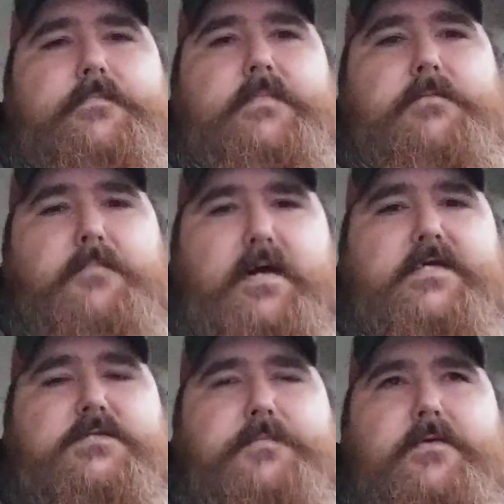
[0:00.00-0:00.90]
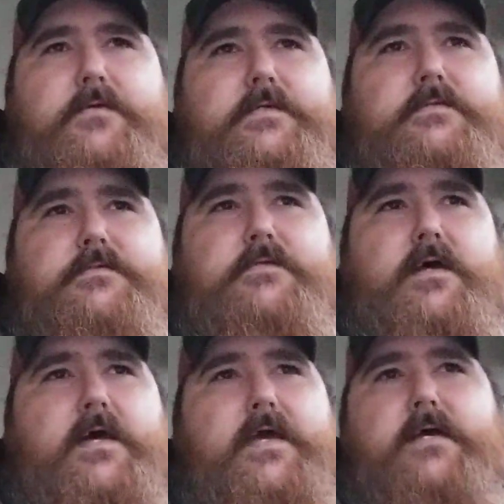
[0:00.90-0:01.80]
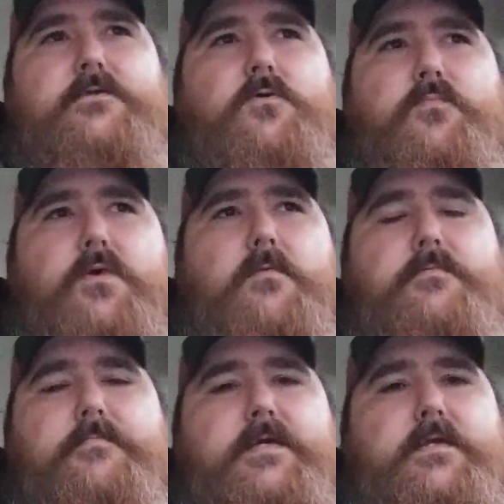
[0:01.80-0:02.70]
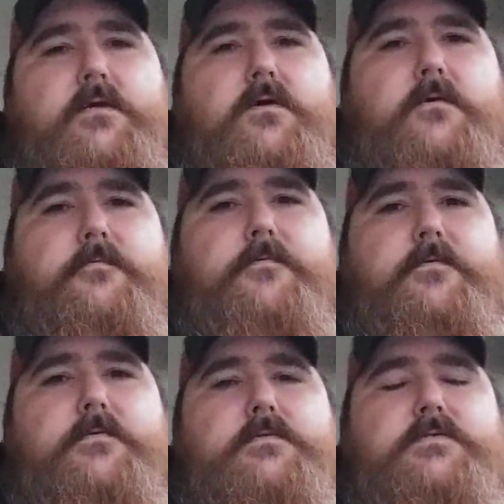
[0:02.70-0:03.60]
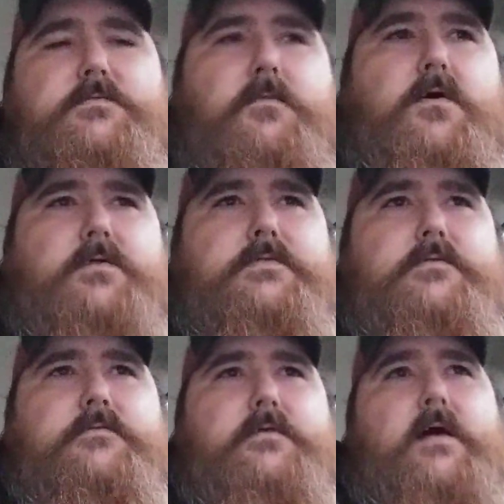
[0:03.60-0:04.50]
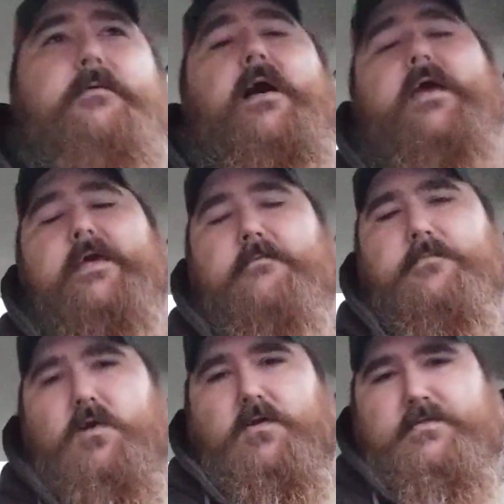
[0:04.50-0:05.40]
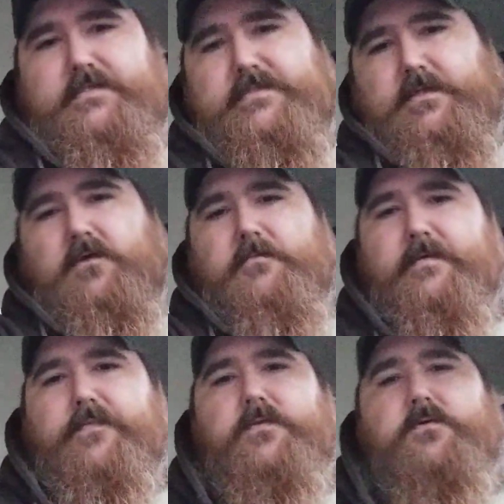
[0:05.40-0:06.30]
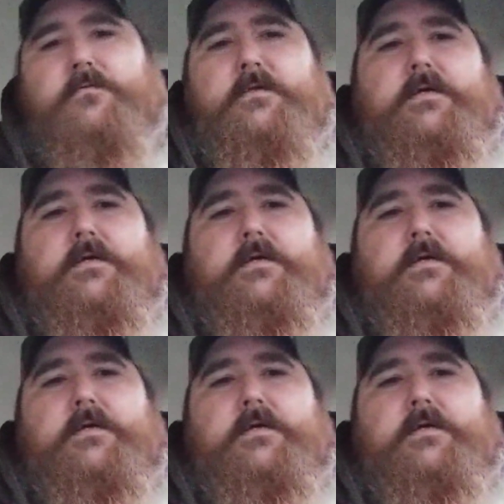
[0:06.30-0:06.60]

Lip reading: In my experience, I had no problem getting off Suboxone. I am currently still on methadone,